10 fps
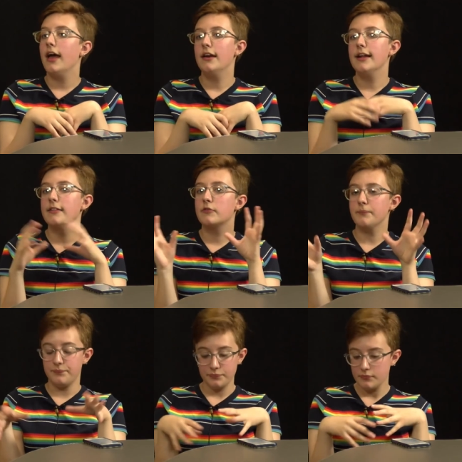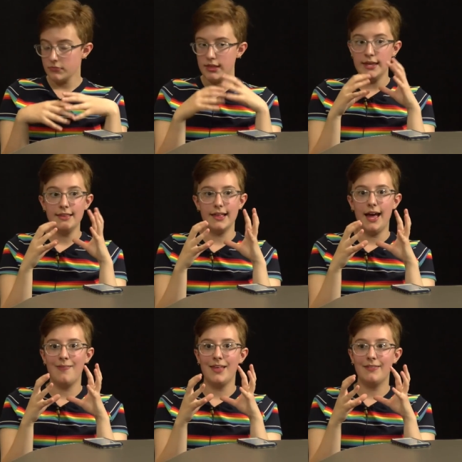and it's he like
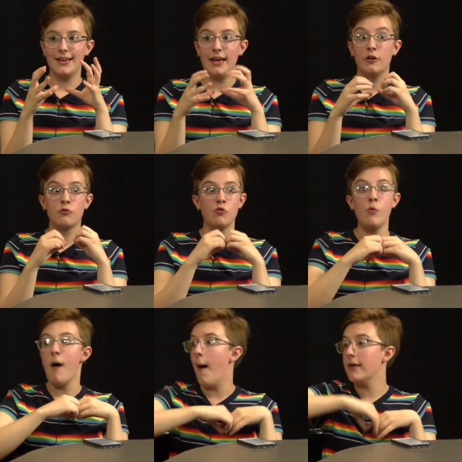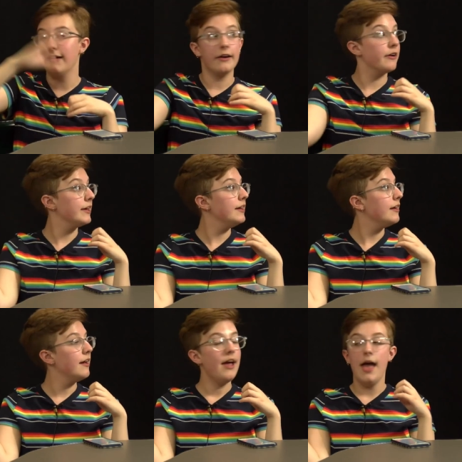and then like it grew in popularity
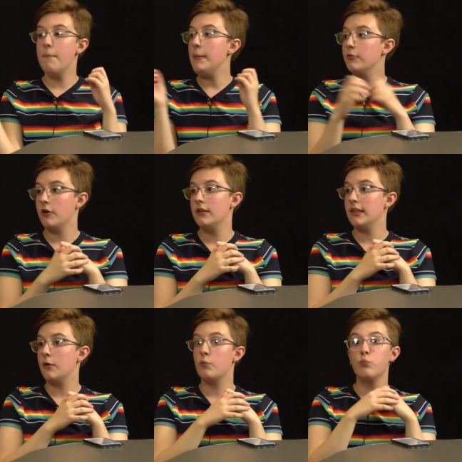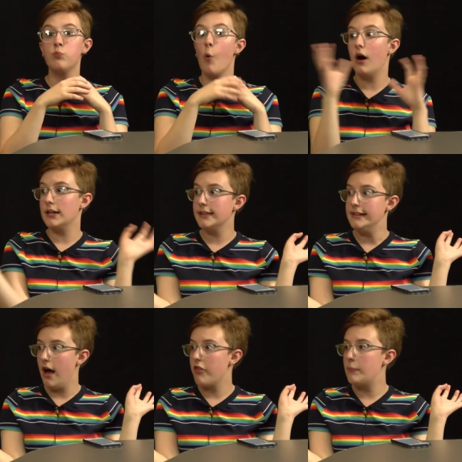and people started like wanting these
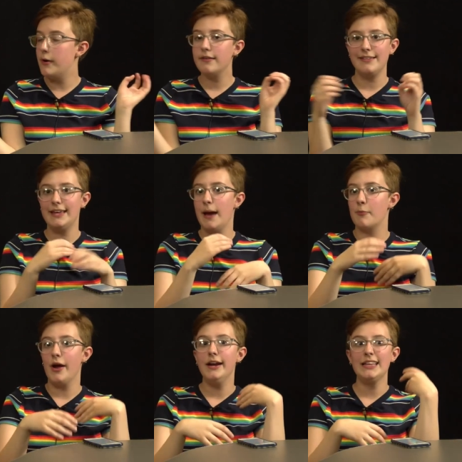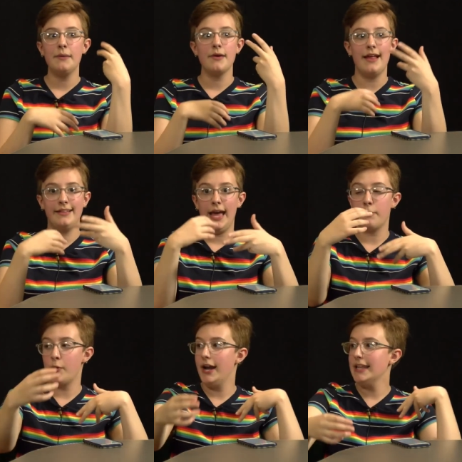other books and he kept writing them and as he kept
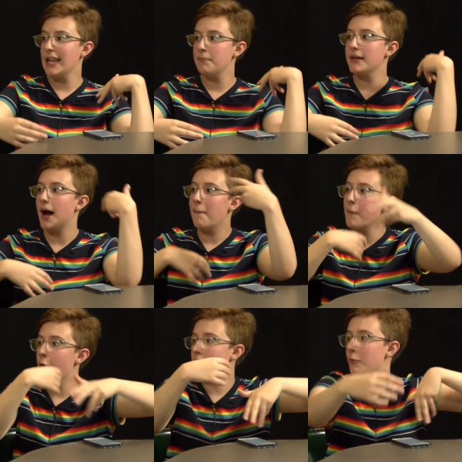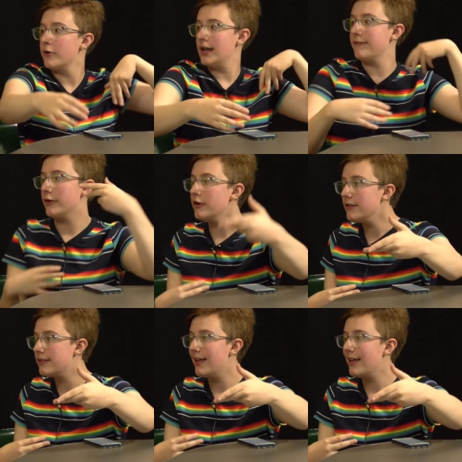writing them they got more and more diverse